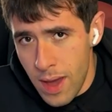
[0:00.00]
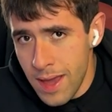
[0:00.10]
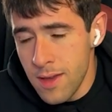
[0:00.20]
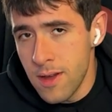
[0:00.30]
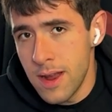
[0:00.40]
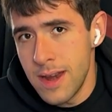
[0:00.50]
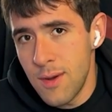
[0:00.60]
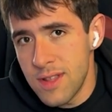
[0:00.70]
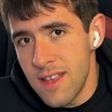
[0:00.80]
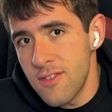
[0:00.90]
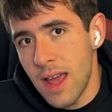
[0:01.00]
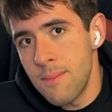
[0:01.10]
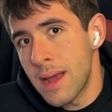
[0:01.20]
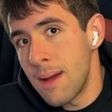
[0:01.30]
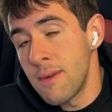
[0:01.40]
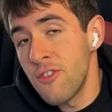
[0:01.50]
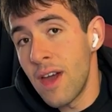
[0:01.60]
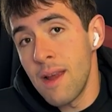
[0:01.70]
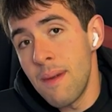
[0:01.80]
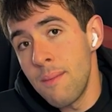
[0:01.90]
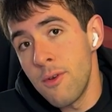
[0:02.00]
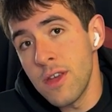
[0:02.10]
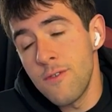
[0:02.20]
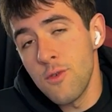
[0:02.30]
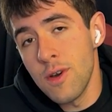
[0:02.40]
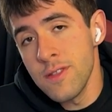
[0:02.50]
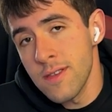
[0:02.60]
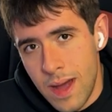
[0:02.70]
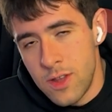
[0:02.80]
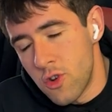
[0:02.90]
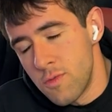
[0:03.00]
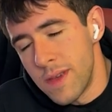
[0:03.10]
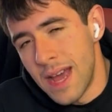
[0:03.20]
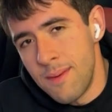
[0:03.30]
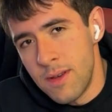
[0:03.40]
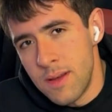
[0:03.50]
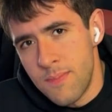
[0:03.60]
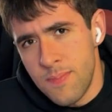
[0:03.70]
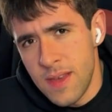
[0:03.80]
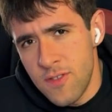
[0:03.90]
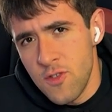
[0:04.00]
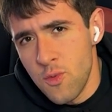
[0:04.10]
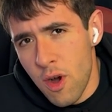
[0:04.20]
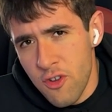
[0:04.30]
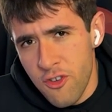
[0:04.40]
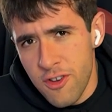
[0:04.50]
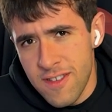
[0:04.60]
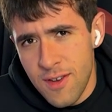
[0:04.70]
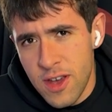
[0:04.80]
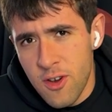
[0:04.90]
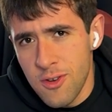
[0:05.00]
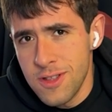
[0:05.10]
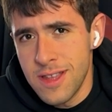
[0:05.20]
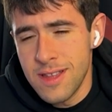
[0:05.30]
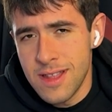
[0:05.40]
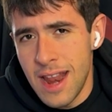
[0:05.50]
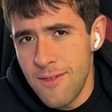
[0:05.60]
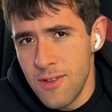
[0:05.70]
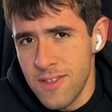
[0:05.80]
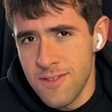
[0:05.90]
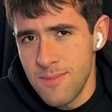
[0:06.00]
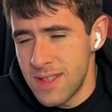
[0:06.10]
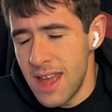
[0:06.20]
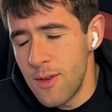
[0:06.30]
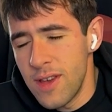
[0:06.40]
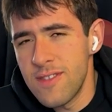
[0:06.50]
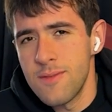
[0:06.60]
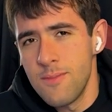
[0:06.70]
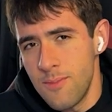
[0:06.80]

the way, nowadays you can become a channel member if you want, and you could become a P S U washer, is how I call the, the levels. But anyways,